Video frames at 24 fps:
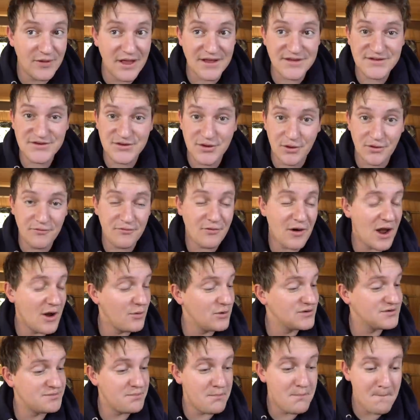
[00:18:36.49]
That stir fry
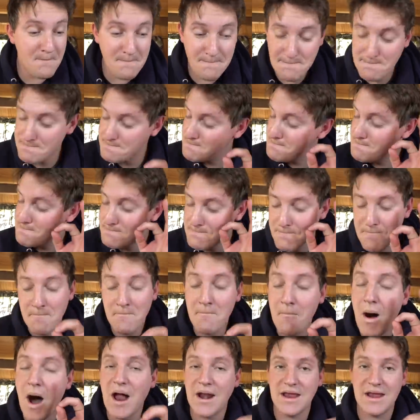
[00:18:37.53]
was
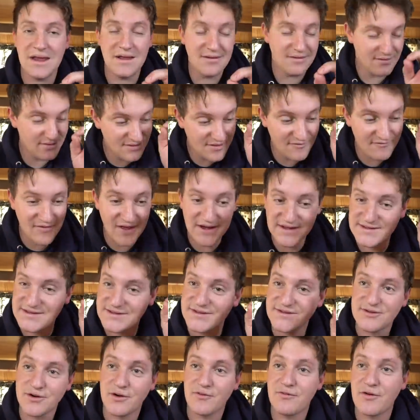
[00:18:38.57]
money. The venison
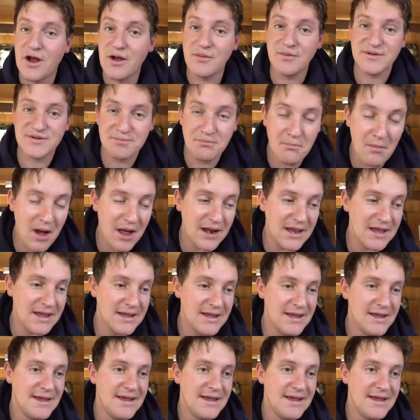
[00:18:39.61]
stir fry was money.